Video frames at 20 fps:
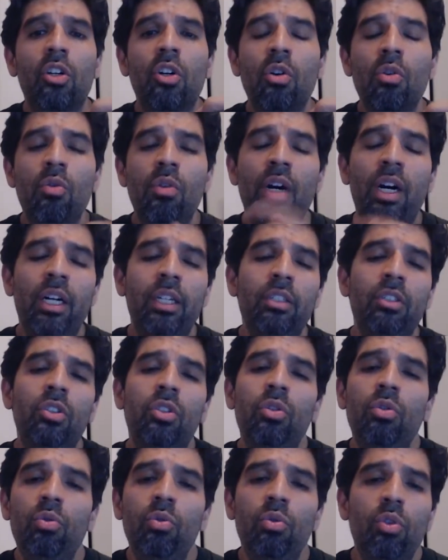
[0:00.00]
go on
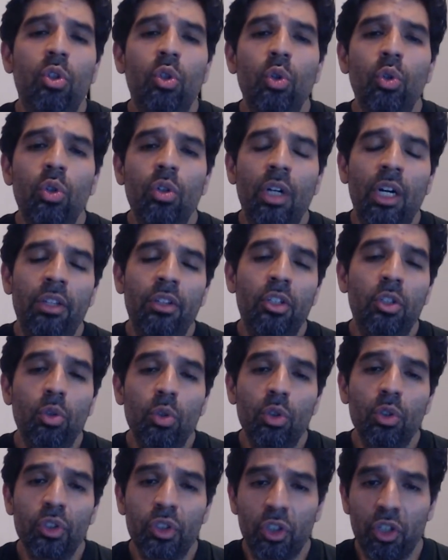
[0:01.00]
the
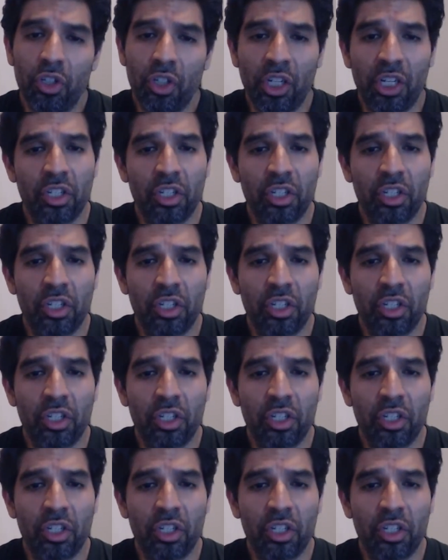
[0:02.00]
Google search